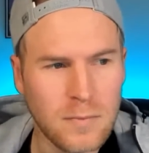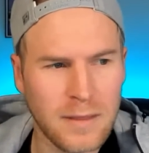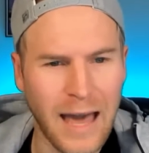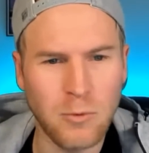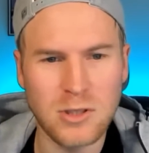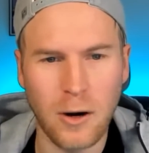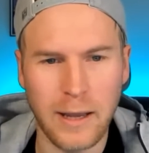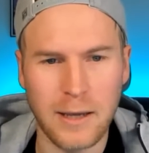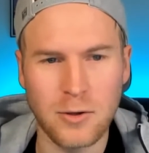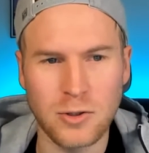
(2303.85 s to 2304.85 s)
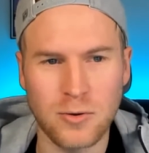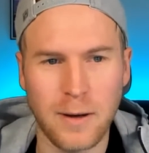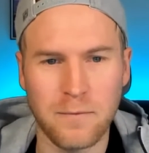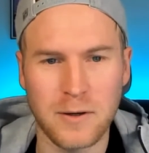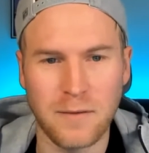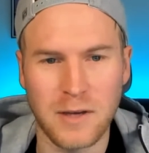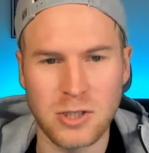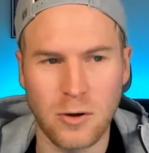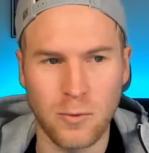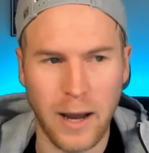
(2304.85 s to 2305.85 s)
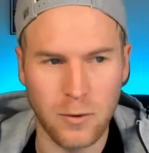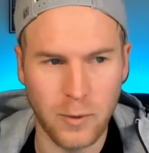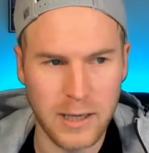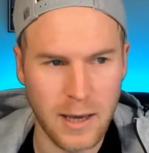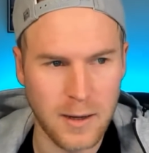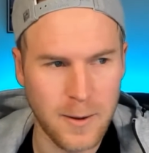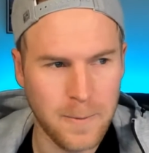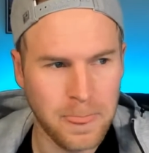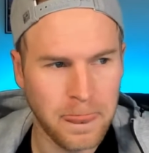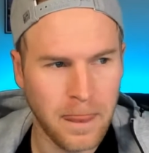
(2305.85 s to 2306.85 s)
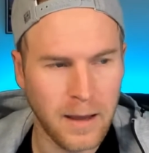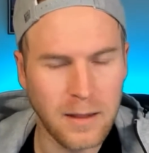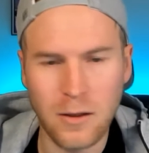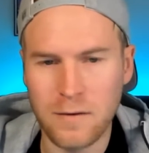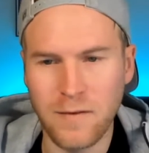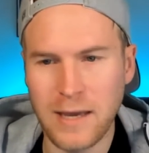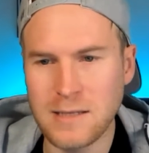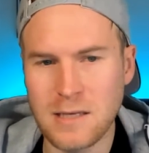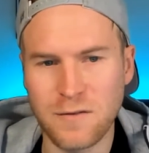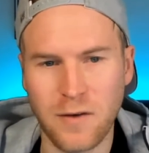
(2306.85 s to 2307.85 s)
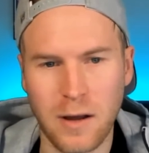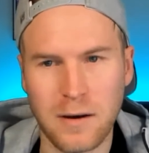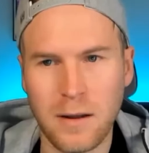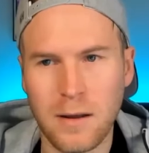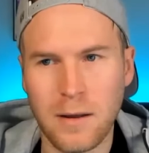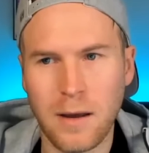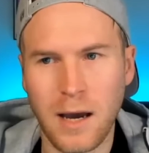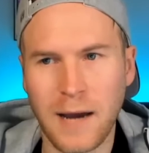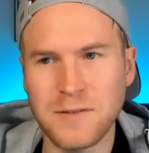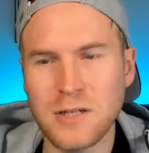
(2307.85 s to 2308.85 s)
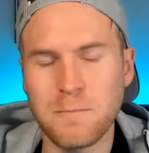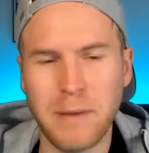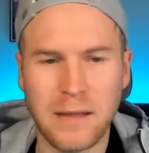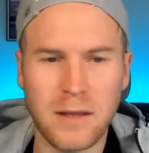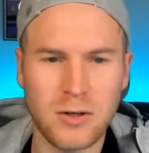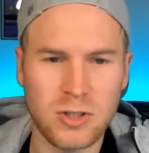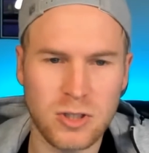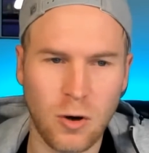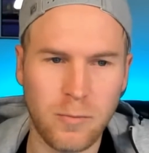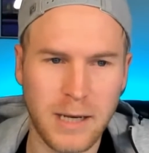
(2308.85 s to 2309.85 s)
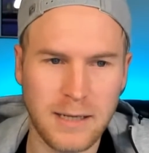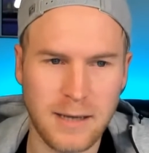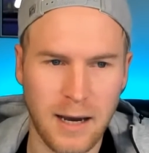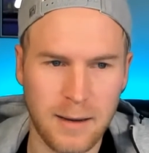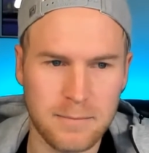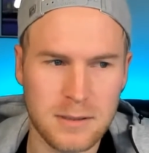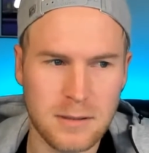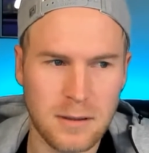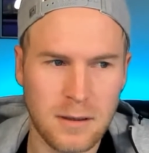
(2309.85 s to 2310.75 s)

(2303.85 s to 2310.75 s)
That was our annual trip for divisional round weekend. And look, Vegas is fun. I've just been there so many times.